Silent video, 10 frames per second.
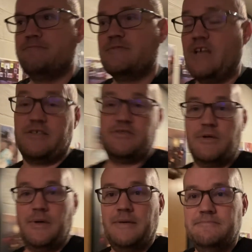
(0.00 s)
God
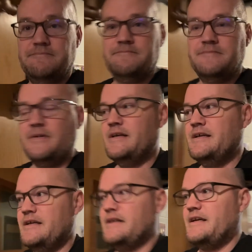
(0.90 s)
show up.
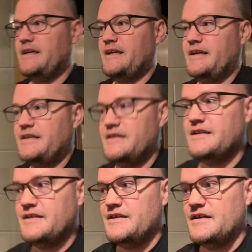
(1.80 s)

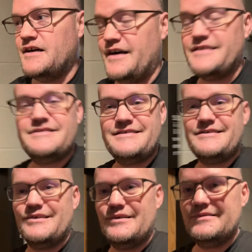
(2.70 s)
And honestly,
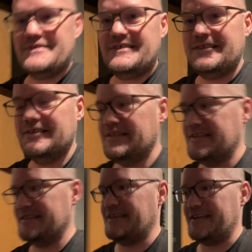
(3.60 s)
the only
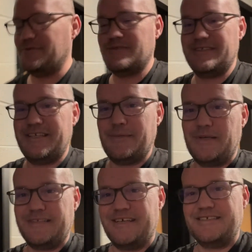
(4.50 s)
thing that I can really say
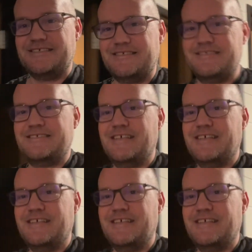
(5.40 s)
about that is